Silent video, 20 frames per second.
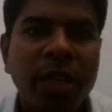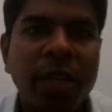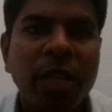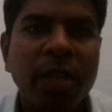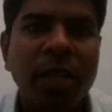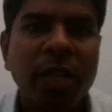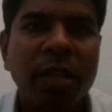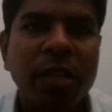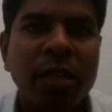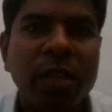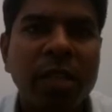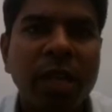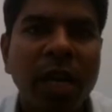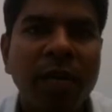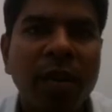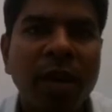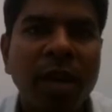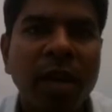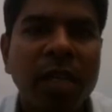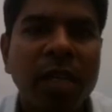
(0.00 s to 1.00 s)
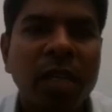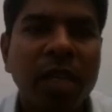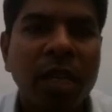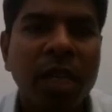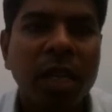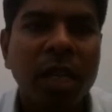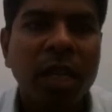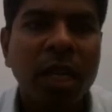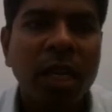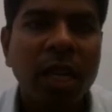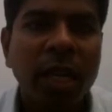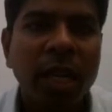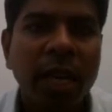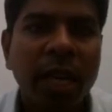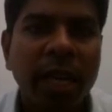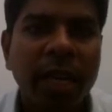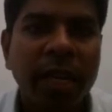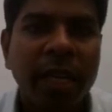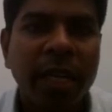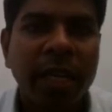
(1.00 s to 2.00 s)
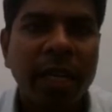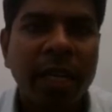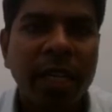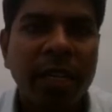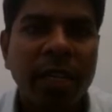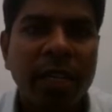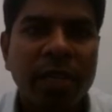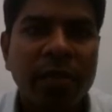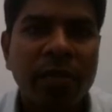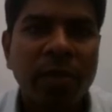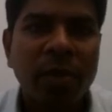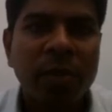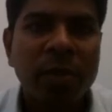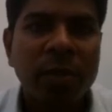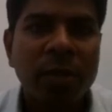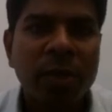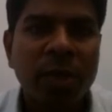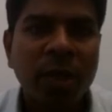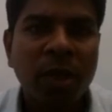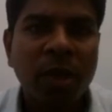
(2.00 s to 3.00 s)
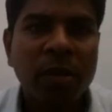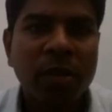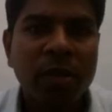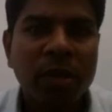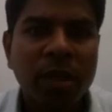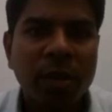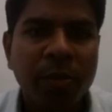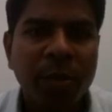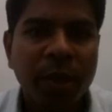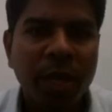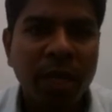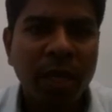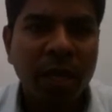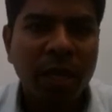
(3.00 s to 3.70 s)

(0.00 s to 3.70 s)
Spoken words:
So senior software engineer Java,